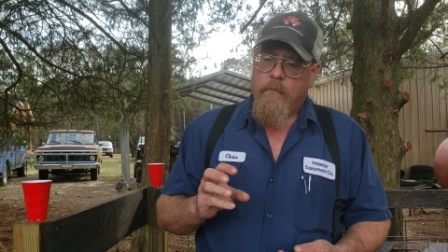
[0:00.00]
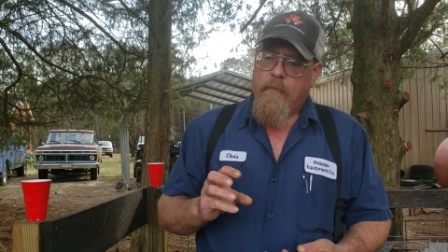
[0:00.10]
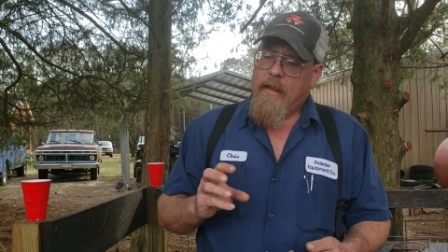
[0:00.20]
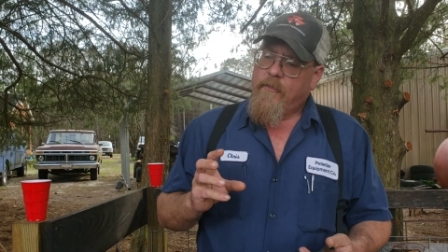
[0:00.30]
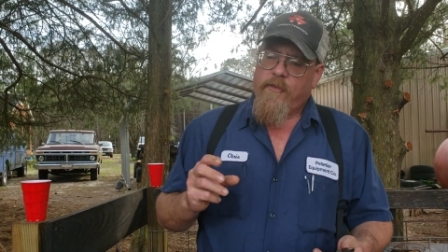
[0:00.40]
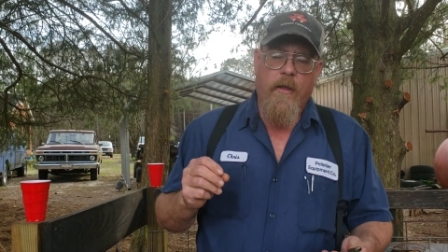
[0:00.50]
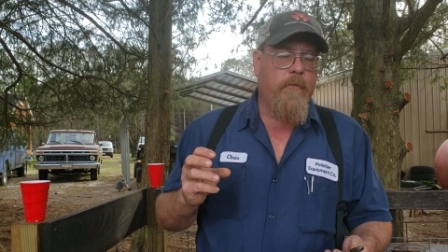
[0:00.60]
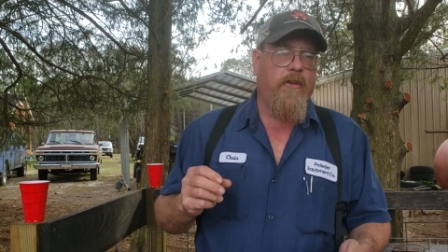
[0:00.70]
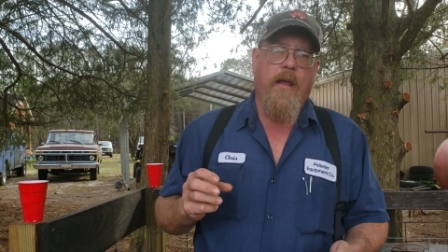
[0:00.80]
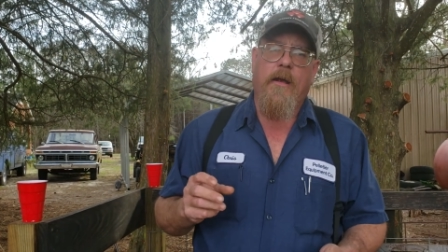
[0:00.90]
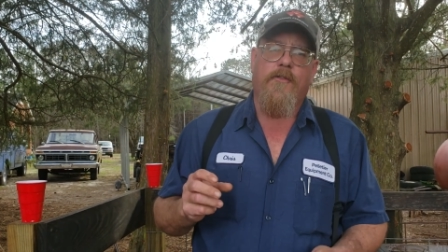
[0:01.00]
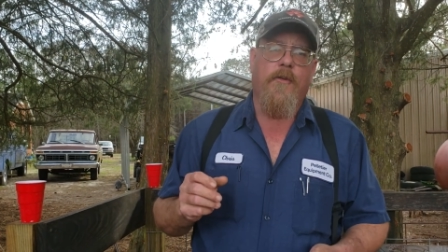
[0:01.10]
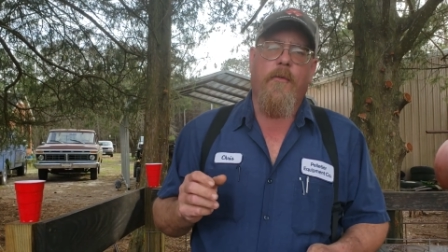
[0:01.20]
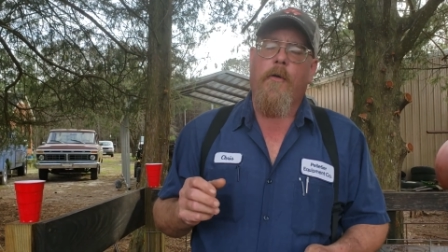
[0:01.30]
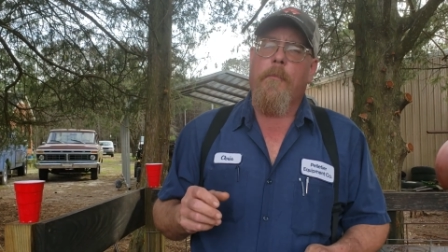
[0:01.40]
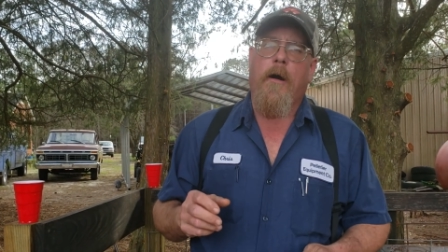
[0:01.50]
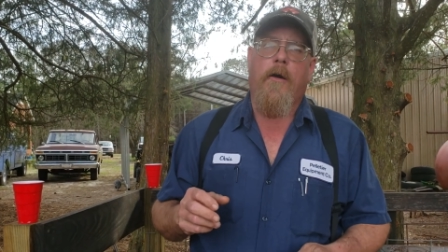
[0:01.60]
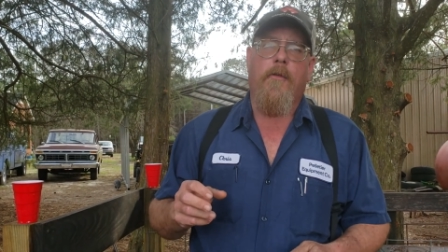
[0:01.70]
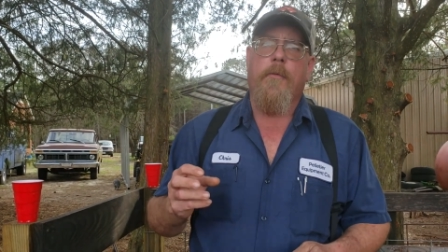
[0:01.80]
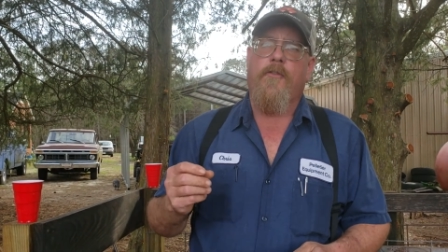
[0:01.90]
and some sows it won't
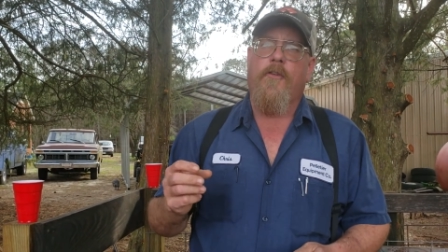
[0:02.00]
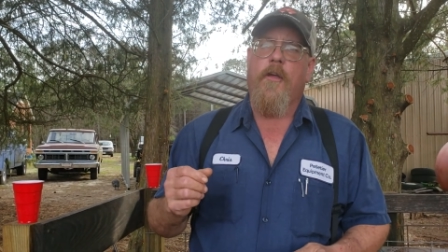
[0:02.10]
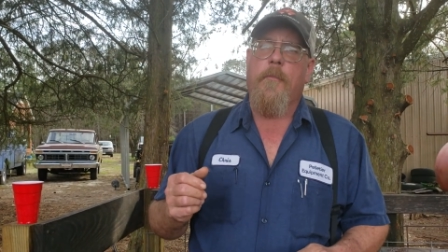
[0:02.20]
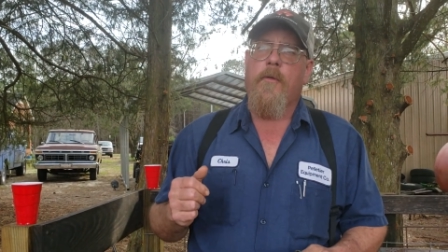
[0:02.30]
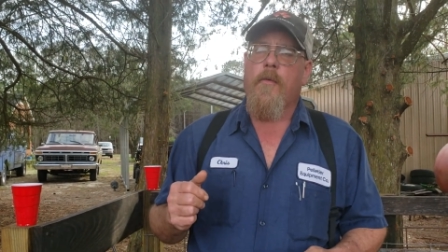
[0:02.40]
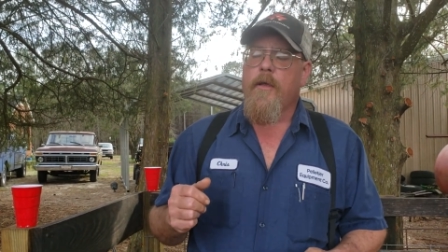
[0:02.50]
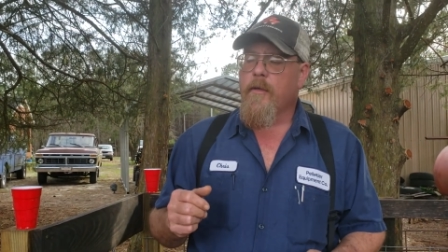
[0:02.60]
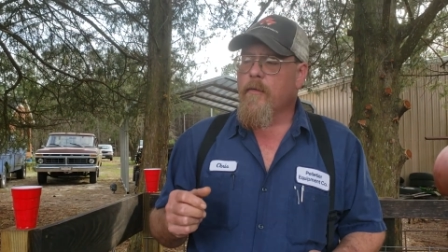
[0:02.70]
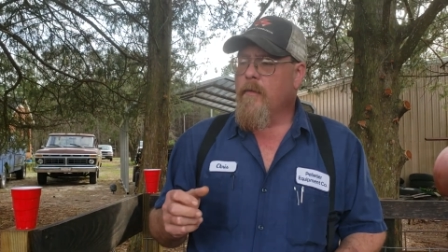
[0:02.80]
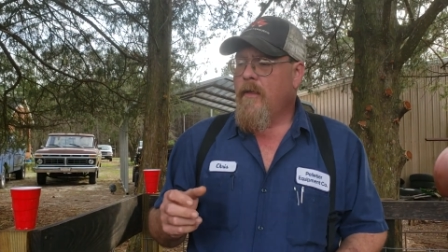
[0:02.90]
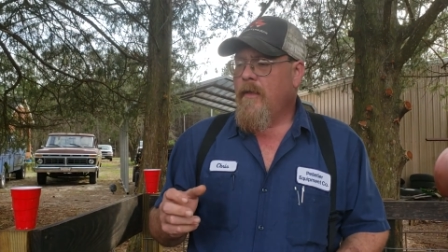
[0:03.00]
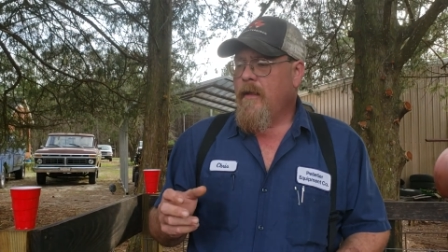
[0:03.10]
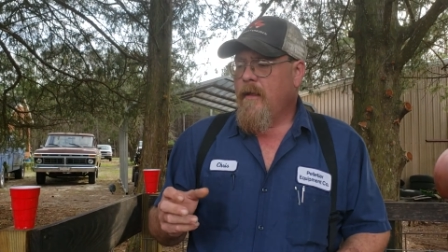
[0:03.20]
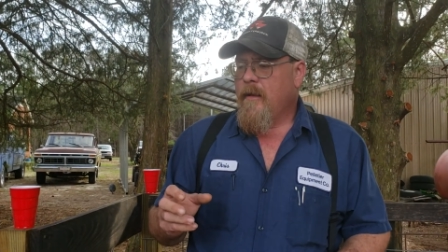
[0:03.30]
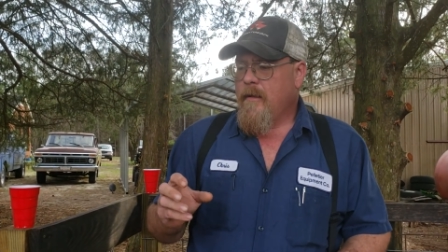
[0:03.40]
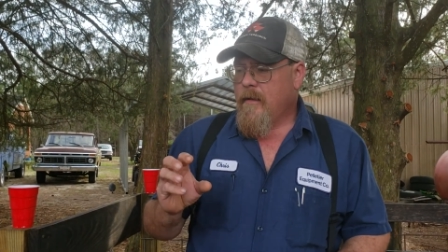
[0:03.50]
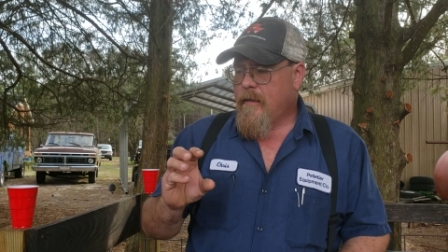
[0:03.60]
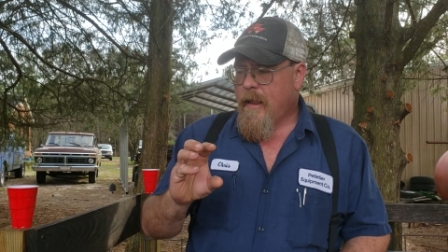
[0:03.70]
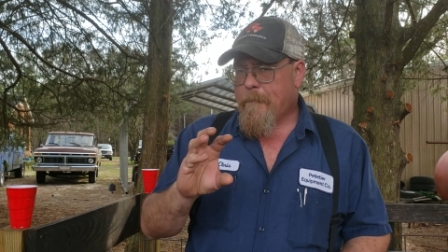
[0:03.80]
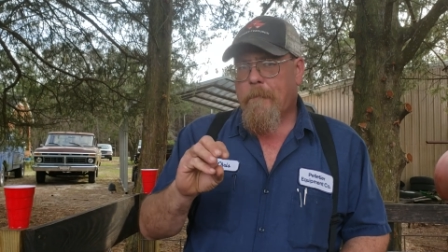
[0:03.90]
bother, but some it will,
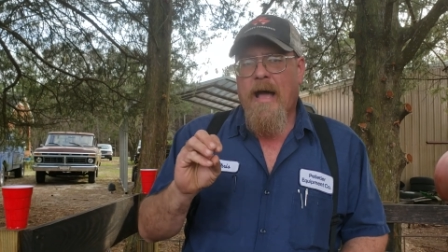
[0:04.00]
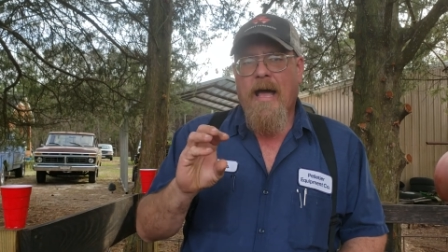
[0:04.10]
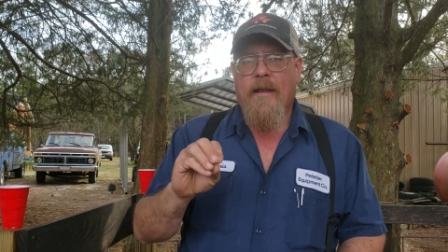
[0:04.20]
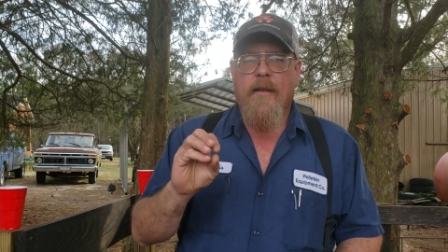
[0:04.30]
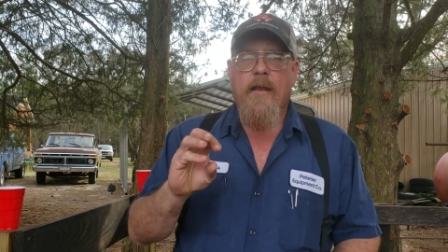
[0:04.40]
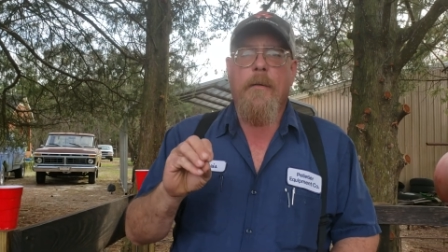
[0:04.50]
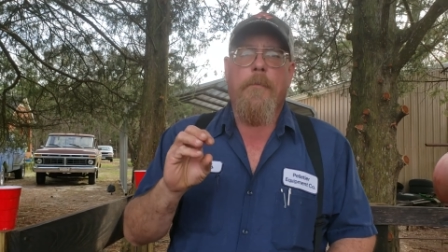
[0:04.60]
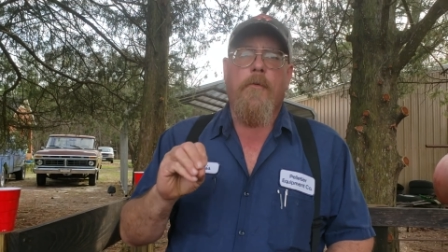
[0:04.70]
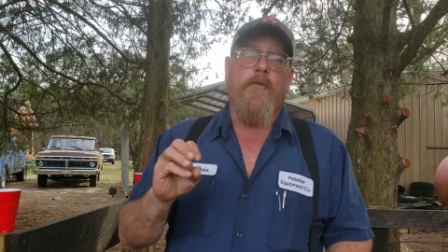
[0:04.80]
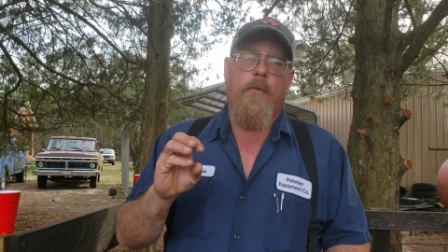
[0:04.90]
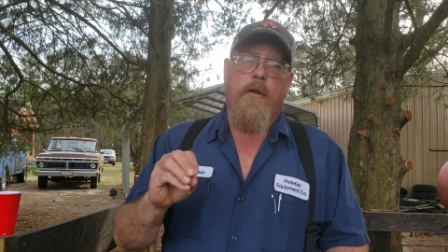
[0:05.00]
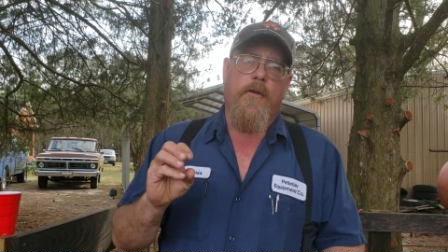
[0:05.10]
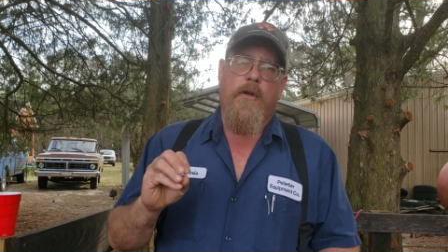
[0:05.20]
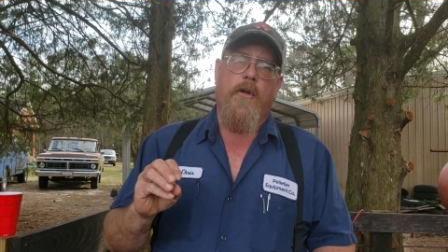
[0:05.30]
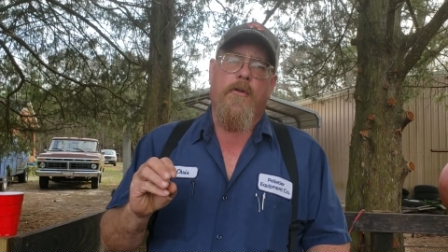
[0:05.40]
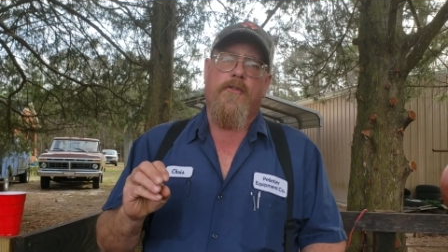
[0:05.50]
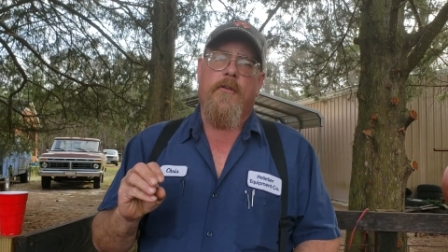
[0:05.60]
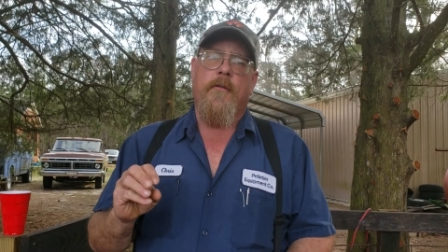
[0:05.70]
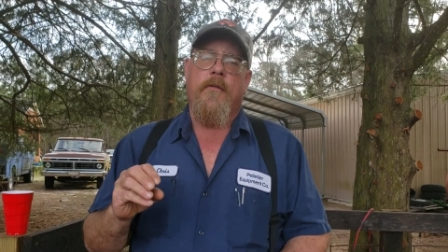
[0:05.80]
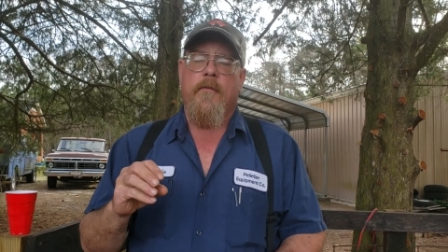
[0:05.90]
they bite the nipples when they're nursing.